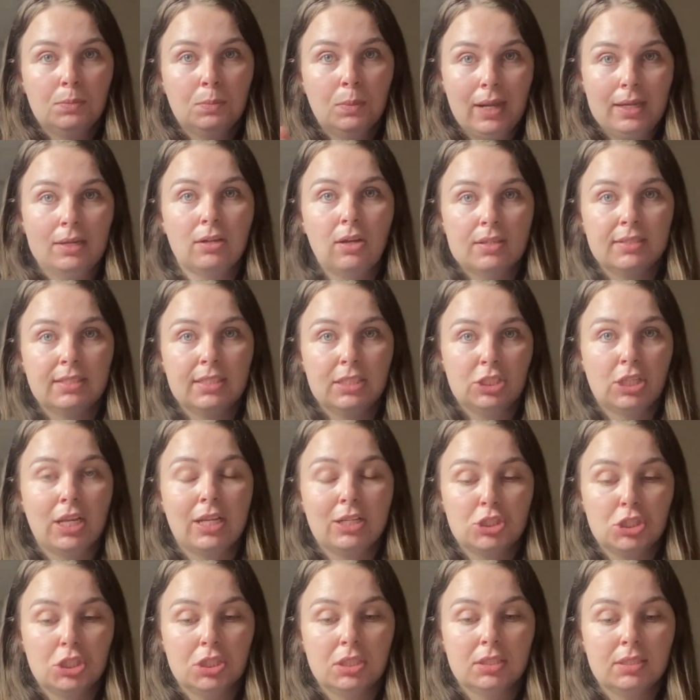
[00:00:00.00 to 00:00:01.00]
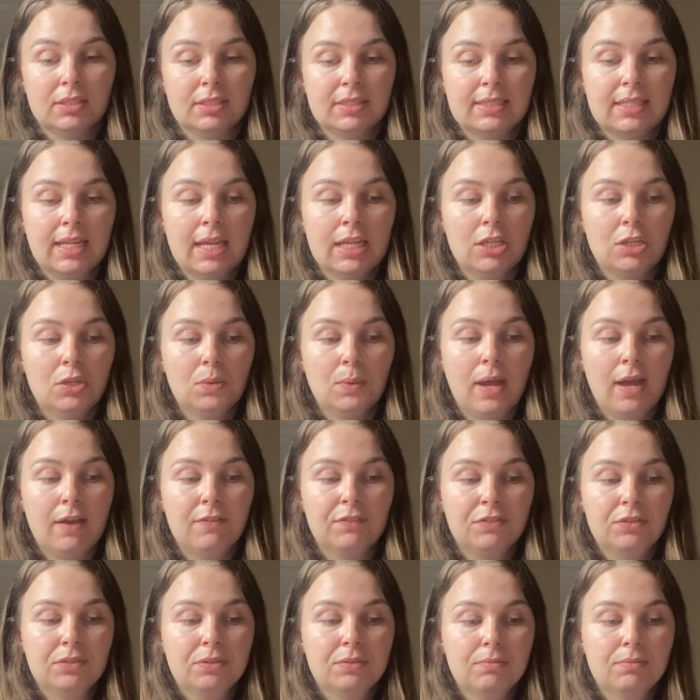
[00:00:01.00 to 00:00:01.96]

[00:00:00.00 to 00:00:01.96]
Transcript: weight loss injections, say you have